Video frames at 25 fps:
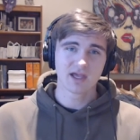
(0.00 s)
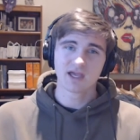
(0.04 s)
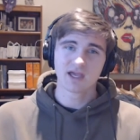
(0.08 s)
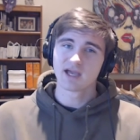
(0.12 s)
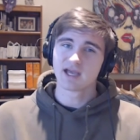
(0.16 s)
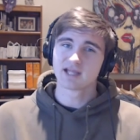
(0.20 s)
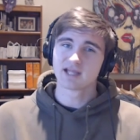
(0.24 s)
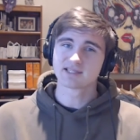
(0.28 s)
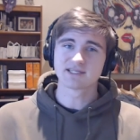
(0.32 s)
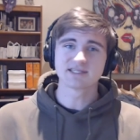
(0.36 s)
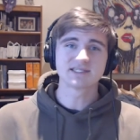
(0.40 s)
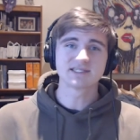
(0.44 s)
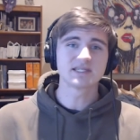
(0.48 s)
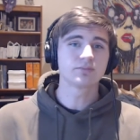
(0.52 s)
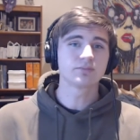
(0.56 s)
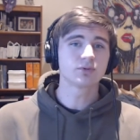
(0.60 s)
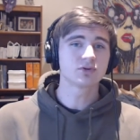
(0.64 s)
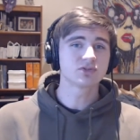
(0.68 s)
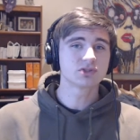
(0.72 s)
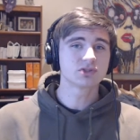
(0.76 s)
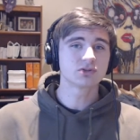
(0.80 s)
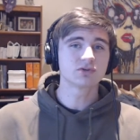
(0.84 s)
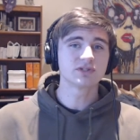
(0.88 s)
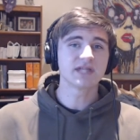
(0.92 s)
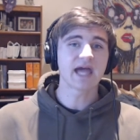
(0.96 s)
It's a simple
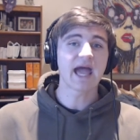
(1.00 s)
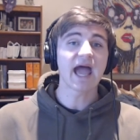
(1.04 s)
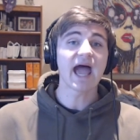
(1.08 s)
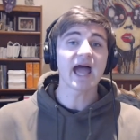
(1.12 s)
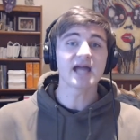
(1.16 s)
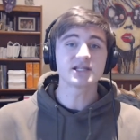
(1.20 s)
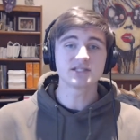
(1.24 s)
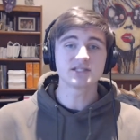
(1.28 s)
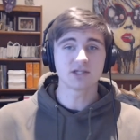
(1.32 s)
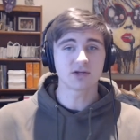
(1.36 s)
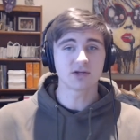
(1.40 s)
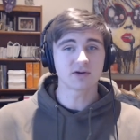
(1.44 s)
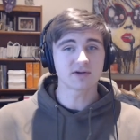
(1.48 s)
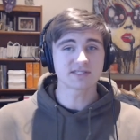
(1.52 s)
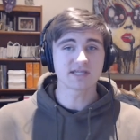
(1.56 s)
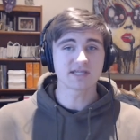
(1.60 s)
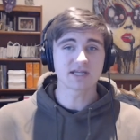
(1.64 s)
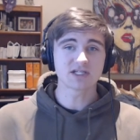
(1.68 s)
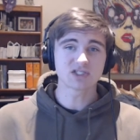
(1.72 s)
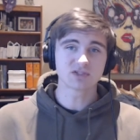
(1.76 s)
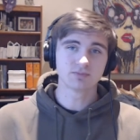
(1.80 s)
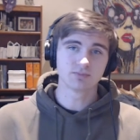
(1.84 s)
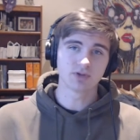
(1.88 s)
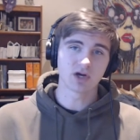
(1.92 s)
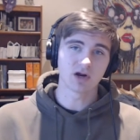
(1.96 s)
tool to add to your
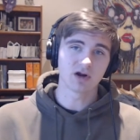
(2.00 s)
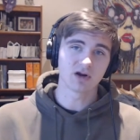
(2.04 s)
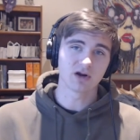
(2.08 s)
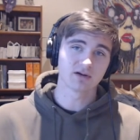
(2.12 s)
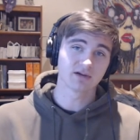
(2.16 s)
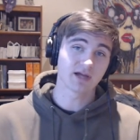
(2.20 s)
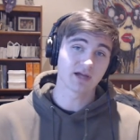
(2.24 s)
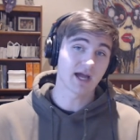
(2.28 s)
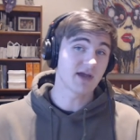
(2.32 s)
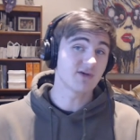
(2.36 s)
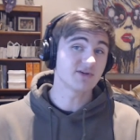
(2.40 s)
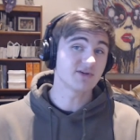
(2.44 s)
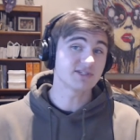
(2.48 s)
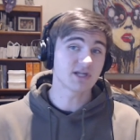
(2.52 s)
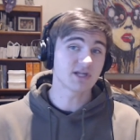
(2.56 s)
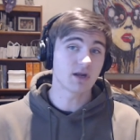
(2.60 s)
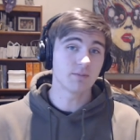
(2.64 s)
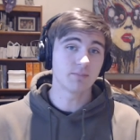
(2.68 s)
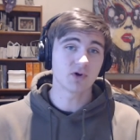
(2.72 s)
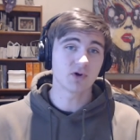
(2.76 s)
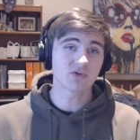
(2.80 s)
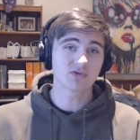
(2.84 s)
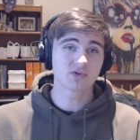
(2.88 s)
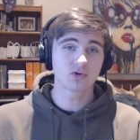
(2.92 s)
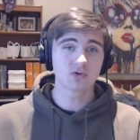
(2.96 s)
extension bar. I use it on
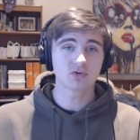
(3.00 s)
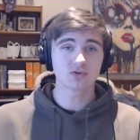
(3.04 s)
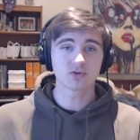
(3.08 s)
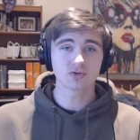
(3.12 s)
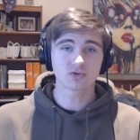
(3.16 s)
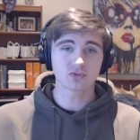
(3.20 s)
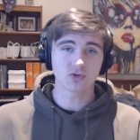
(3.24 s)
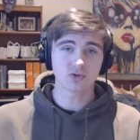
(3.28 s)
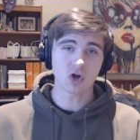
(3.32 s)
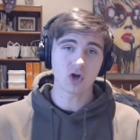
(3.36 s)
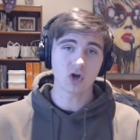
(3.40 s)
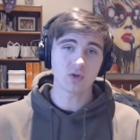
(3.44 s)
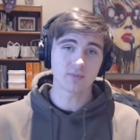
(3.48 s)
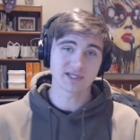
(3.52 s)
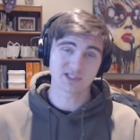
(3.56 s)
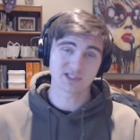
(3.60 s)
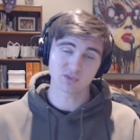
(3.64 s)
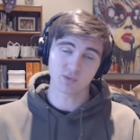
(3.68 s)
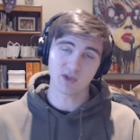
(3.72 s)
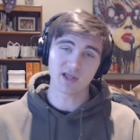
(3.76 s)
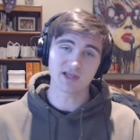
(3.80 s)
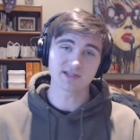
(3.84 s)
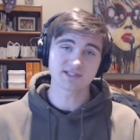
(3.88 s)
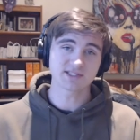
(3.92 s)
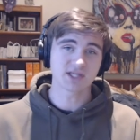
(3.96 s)
both Google Chrome as
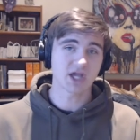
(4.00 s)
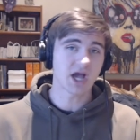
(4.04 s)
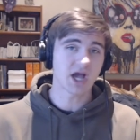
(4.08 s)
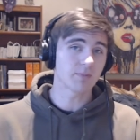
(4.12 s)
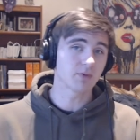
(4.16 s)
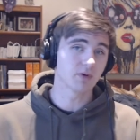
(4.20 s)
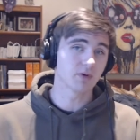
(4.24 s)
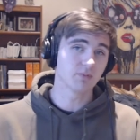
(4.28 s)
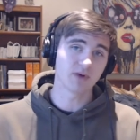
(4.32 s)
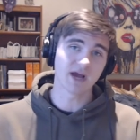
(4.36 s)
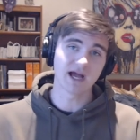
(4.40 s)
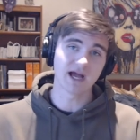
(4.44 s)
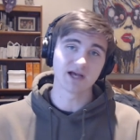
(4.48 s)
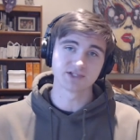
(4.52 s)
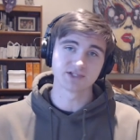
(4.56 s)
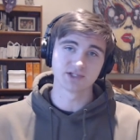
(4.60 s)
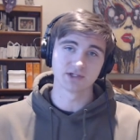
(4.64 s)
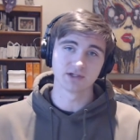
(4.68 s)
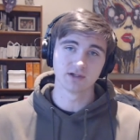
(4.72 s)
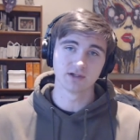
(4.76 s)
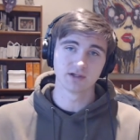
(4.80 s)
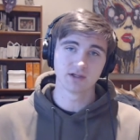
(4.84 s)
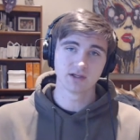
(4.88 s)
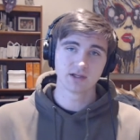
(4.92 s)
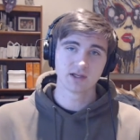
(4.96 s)
well as the Opera
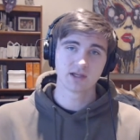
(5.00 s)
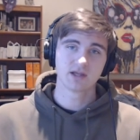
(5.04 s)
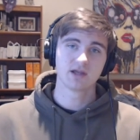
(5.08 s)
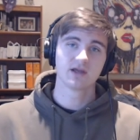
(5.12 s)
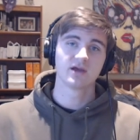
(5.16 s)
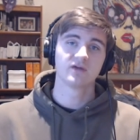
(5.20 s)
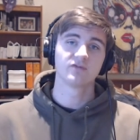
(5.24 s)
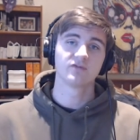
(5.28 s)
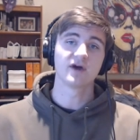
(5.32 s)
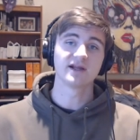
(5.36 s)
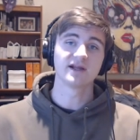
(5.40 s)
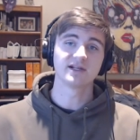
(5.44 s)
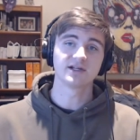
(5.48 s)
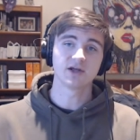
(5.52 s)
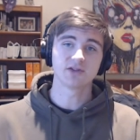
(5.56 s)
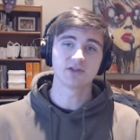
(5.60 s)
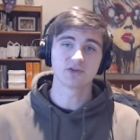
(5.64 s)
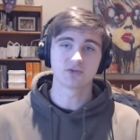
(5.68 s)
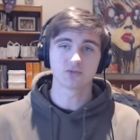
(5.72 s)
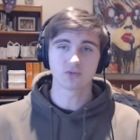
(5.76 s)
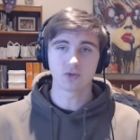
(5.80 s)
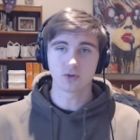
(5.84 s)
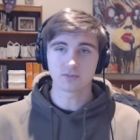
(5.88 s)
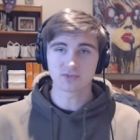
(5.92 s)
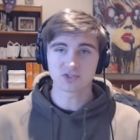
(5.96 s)
browser. Find it on the
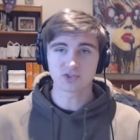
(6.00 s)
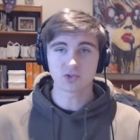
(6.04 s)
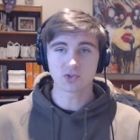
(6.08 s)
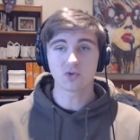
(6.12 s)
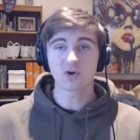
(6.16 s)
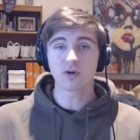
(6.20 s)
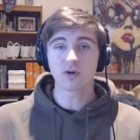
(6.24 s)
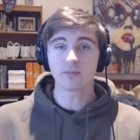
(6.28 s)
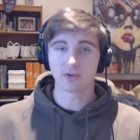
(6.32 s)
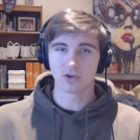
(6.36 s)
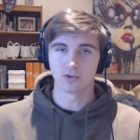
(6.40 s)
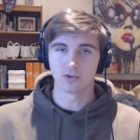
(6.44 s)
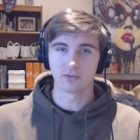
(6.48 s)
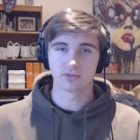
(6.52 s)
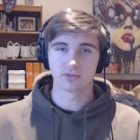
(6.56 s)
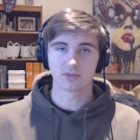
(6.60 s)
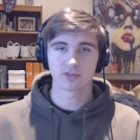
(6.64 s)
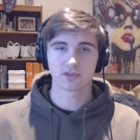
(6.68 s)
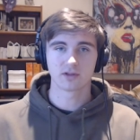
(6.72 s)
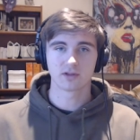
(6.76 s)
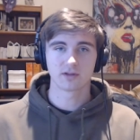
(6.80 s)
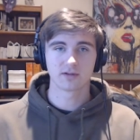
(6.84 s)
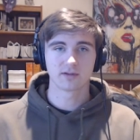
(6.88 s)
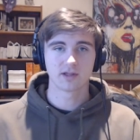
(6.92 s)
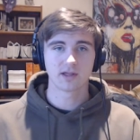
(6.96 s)
Chrome store on
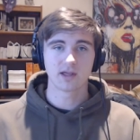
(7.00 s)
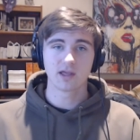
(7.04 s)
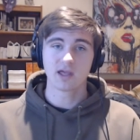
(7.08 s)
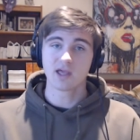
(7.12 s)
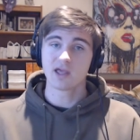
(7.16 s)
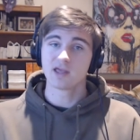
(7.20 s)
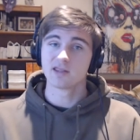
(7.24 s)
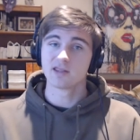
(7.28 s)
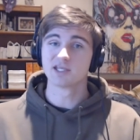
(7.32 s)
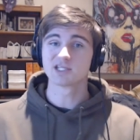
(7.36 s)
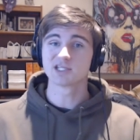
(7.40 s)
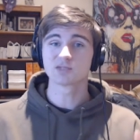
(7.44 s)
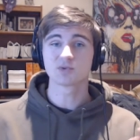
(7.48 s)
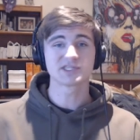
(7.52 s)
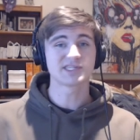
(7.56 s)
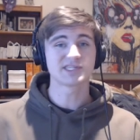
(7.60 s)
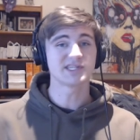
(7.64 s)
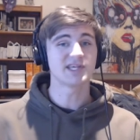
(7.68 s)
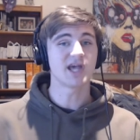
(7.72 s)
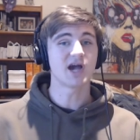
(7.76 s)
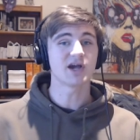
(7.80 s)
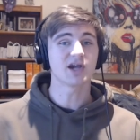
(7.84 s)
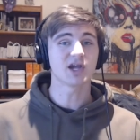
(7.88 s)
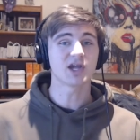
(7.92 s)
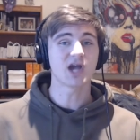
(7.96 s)
both. This was the
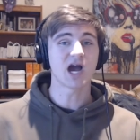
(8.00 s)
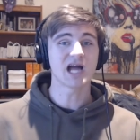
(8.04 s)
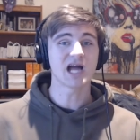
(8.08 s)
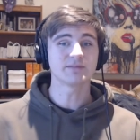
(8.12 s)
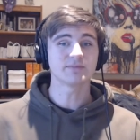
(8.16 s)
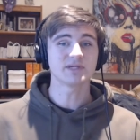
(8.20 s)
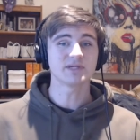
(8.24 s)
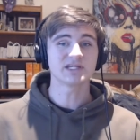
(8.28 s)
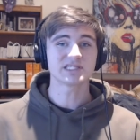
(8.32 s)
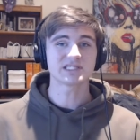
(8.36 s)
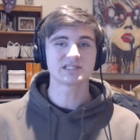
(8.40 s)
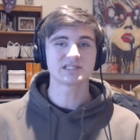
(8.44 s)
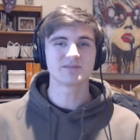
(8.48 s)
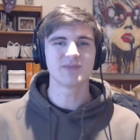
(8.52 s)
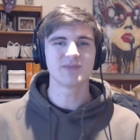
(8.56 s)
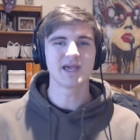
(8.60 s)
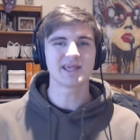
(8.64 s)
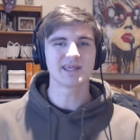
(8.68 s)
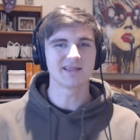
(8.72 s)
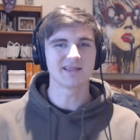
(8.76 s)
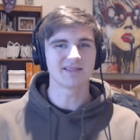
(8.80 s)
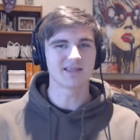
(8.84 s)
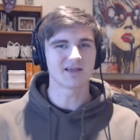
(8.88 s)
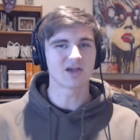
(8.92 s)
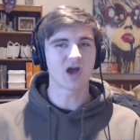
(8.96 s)
Young Economist,
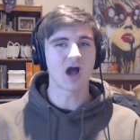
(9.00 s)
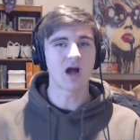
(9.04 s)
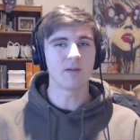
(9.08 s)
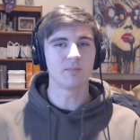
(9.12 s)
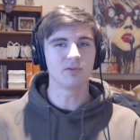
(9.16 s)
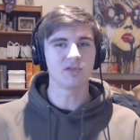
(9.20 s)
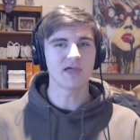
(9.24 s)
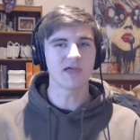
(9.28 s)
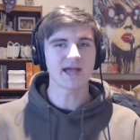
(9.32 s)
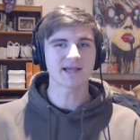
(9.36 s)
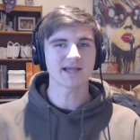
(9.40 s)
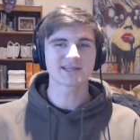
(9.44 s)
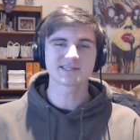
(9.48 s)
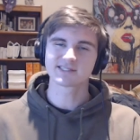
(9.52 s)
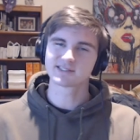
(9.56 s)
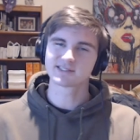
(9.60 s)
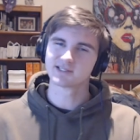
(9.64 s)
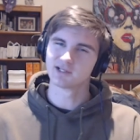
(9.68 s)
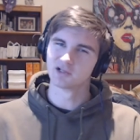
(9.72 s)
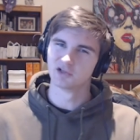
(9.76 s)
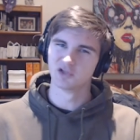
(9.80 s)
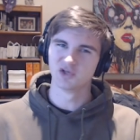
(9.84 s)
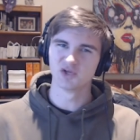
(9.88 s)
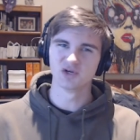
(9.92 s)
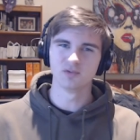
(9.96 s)
making the complex
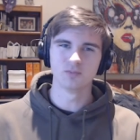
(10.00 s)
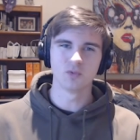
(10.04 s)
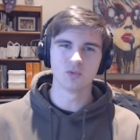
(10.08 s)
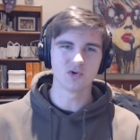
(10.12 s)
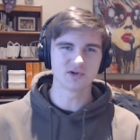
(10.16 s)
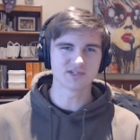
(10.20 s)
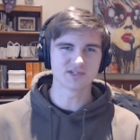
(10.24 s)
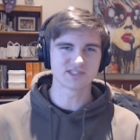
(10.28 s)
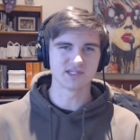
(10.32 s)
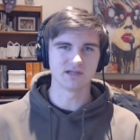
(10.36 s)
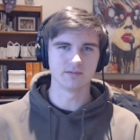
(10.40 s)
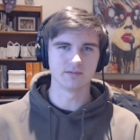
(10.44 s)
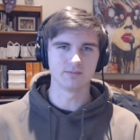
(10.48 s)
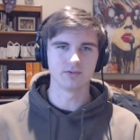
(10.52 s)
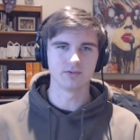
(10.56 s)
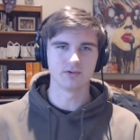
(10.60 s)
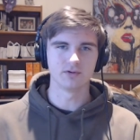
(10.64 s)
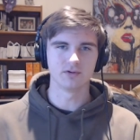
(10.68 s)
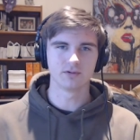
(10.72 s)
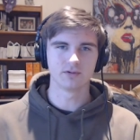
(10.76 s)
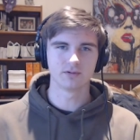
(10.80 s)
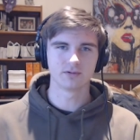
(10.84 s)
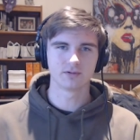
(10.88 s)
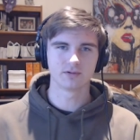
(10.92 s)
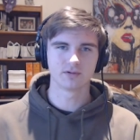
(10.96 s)
a little more
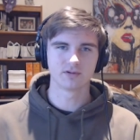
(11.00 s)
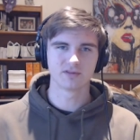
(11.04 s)
simple.